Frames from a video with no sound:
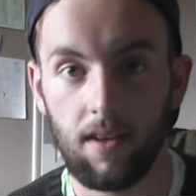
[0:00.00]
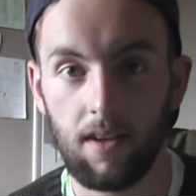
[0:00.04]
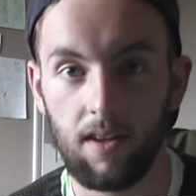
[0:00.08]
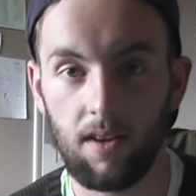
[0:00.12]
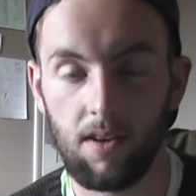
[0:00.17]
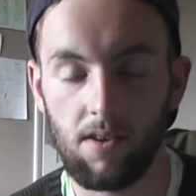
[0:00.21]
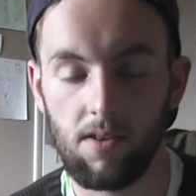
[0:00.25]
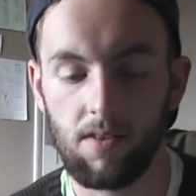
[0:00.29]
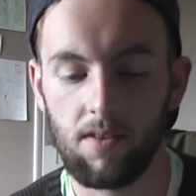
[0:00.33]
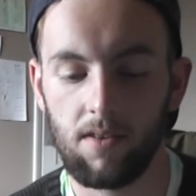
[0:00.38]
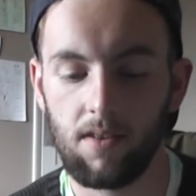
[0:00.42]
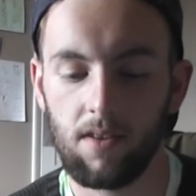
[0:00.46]

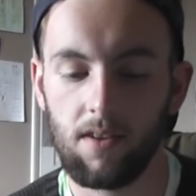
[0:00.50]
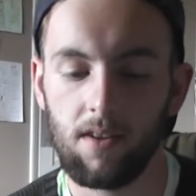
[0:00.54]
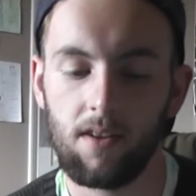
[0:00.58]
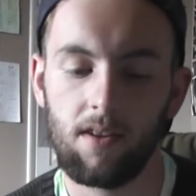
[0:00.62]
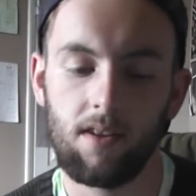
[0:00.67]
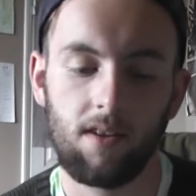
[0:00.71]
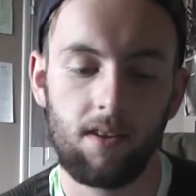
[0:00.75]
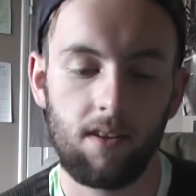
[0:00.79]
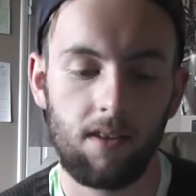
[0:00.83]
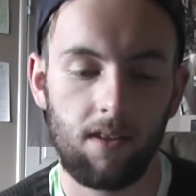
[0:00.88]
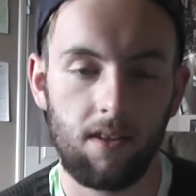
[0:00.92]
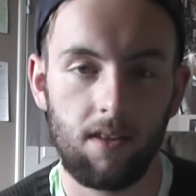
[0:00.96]
Hello.
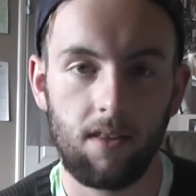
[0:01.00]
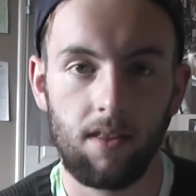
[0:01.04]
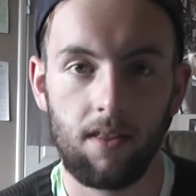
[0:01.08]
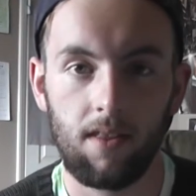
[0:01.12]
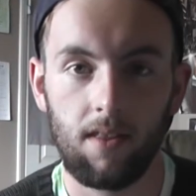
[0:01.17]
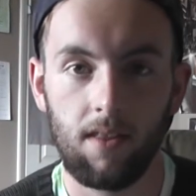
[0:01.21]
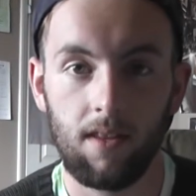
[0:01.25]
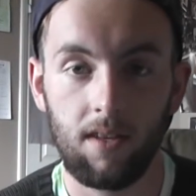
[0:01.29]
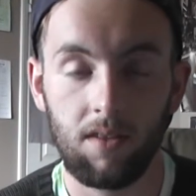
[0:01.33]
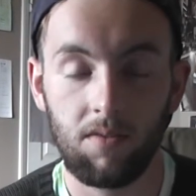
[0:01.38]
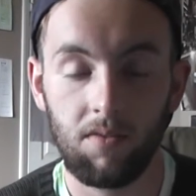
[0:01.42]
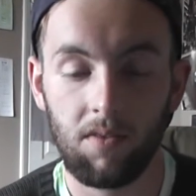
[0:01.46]

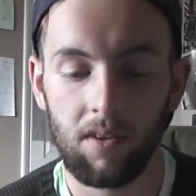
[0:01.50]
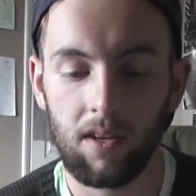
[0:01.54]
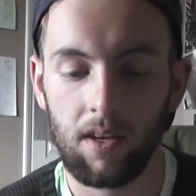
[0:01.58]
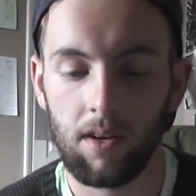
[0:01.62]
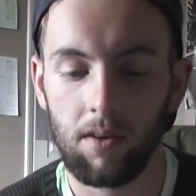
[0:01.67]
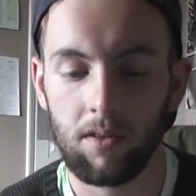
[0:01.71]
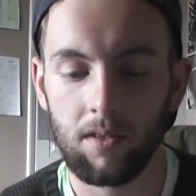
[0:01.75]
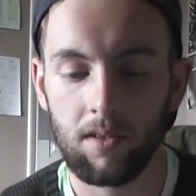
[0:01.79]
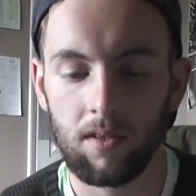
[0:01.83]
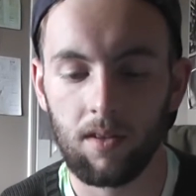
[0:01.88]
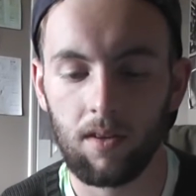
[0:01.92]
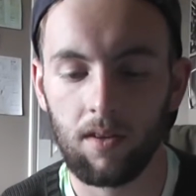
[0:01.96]
This
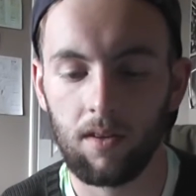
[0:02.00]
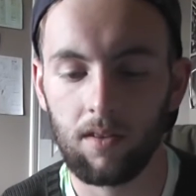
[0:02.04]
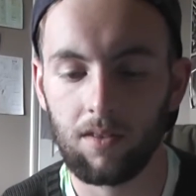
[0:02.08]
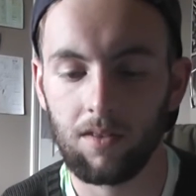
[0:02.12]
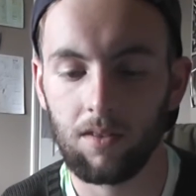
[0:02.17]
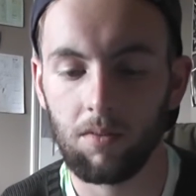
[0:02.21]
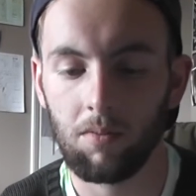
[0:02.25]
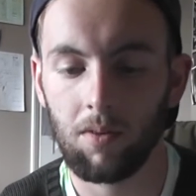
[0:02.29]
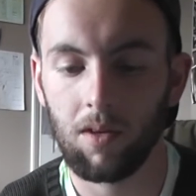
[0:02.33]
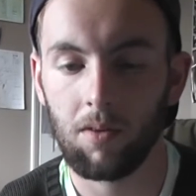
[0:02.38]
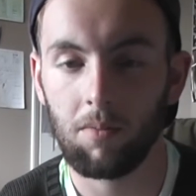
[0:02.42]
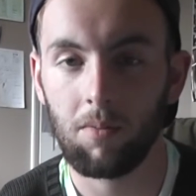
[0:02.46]
video is to
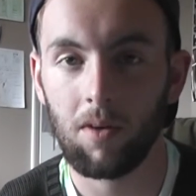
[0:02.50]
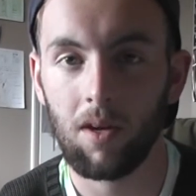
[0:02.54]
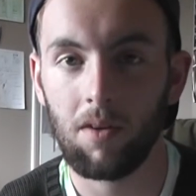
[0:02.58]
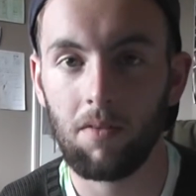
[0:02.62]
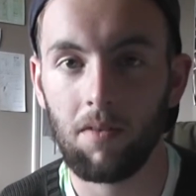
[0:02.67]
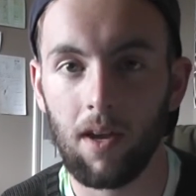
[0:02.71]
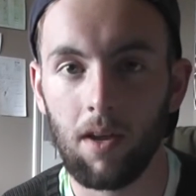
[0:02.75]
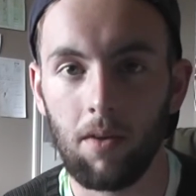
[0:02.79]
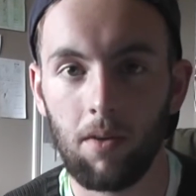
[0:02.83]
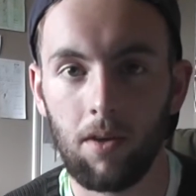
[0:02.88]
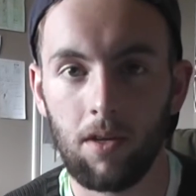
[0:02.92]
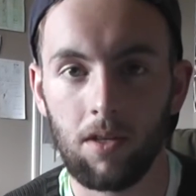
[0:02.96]
answer one of my
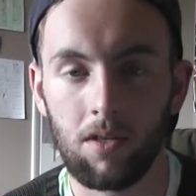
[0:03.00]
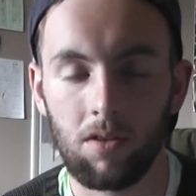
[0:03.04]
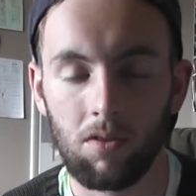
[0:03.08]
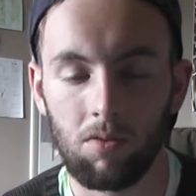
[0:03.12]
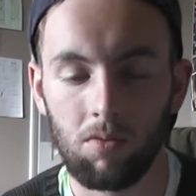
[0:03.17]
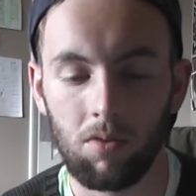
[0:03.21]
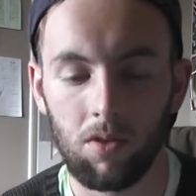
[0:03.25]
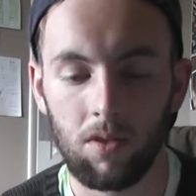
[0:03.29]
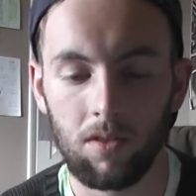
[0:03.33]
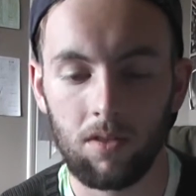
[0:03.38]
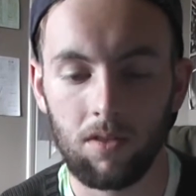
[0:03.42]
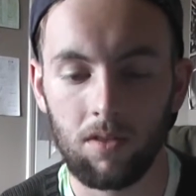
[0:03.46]
evaluation
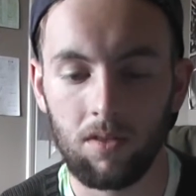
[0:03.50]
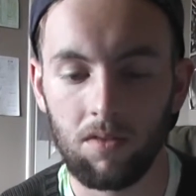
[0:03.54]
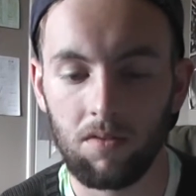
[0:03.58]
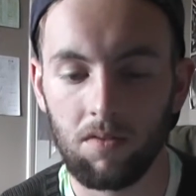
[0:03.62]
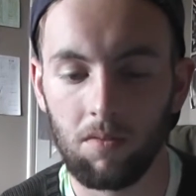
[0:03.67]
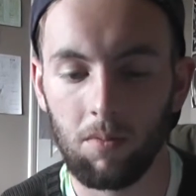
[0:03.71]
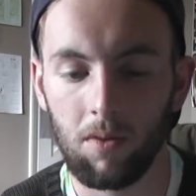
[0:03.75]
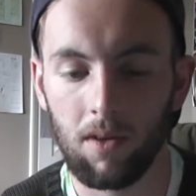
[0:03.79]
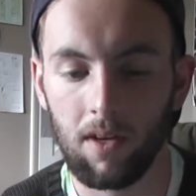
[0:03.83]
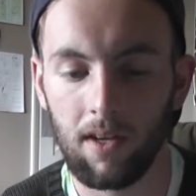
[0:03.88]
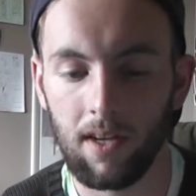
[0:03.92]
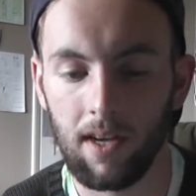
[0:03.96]
questions
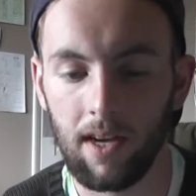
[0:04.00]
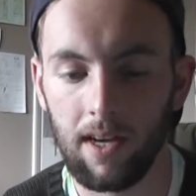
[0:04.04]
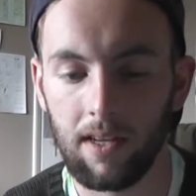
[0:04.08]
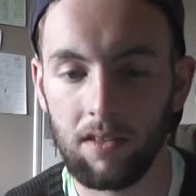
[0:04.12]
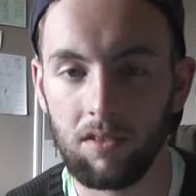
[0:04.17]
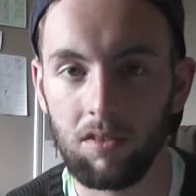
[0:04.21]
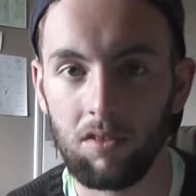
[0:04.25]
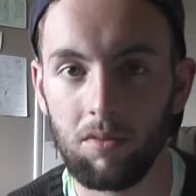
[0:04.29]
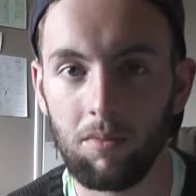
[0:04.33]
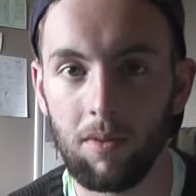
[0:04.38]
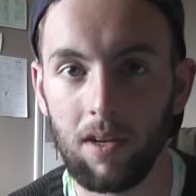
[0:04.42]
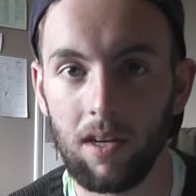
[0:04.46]
from my
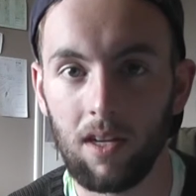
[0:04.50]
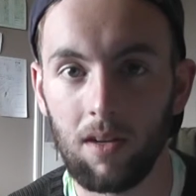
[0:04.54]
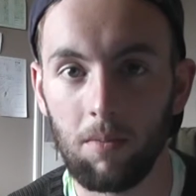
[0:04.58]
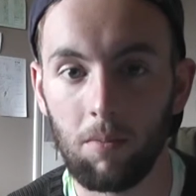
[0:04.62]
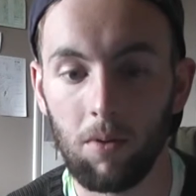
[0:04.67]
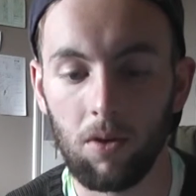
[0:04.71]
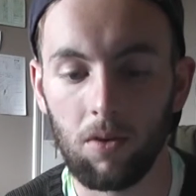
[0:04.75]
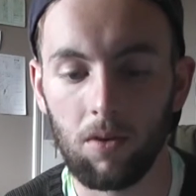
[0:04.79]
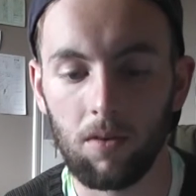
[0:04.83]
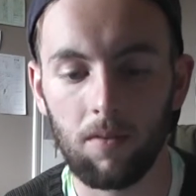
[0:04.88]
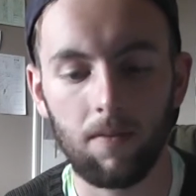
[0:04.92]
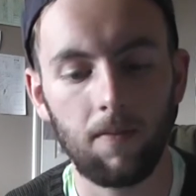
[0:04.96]
A2 Media
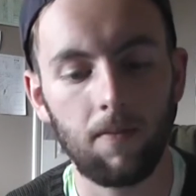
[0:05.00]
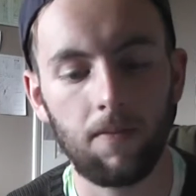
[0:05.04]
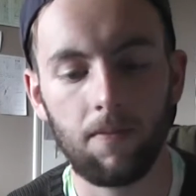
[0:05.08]
blog.